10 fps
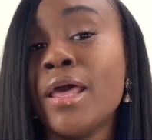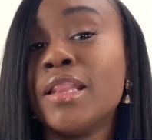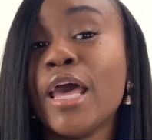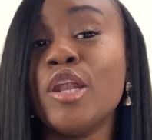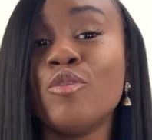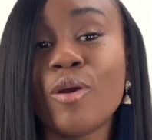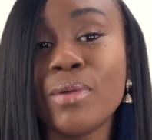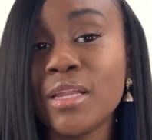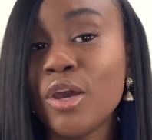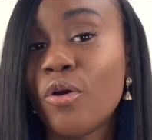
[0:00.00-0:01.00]
They
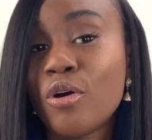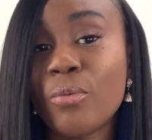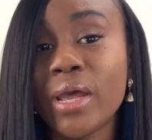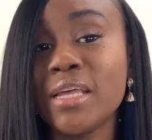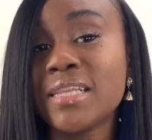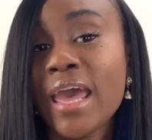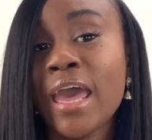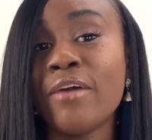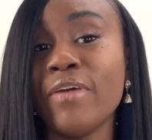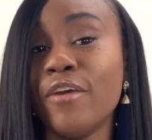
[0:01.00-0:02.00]
normally always
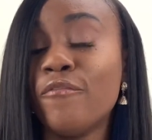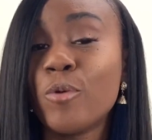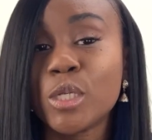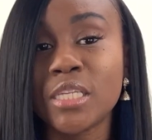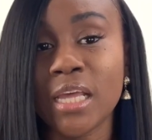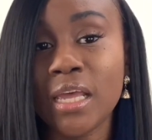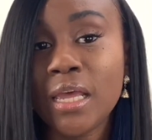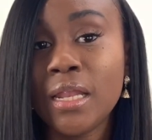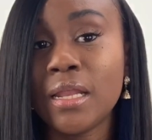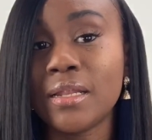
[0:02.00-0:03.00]
have a
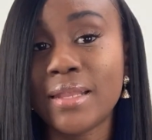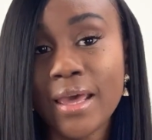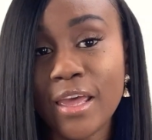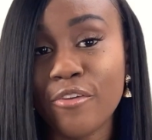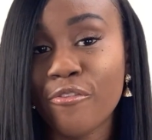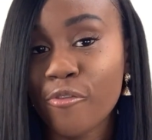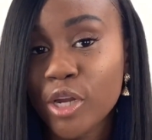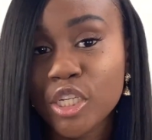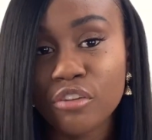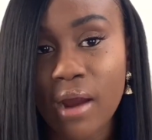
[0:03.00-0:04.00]
14-day
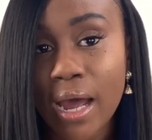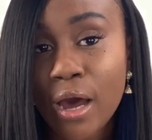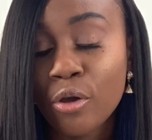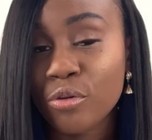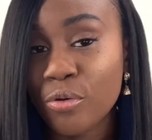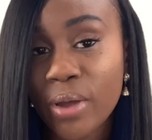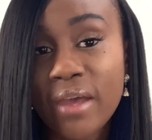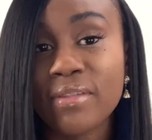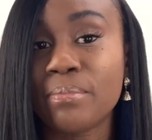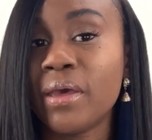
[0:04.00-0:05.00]
free trial. You don't
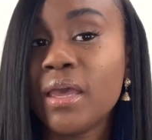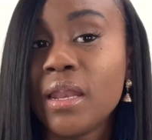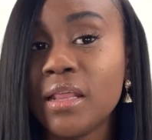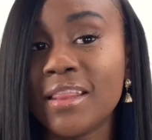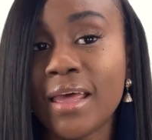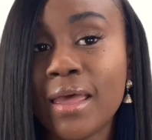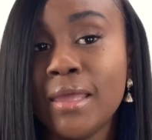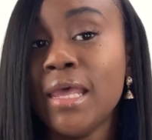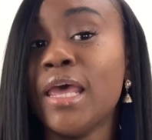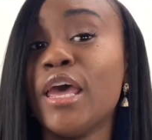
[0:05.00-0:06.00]
have to pay anything.
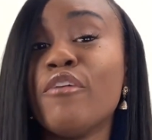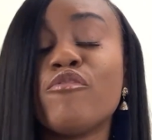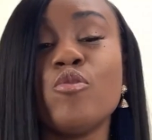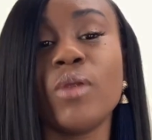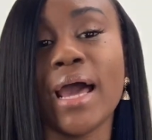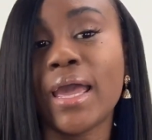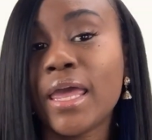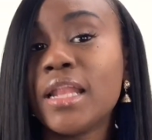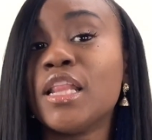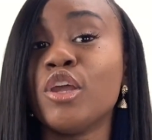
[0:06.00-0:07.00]
If you like
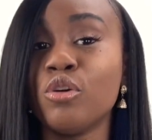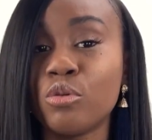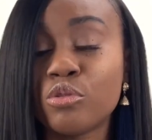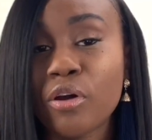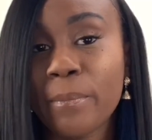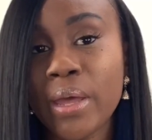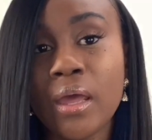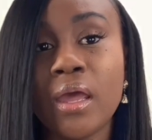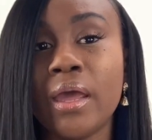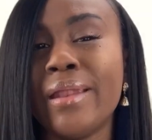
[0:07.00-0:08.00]
it, then you'll start paying.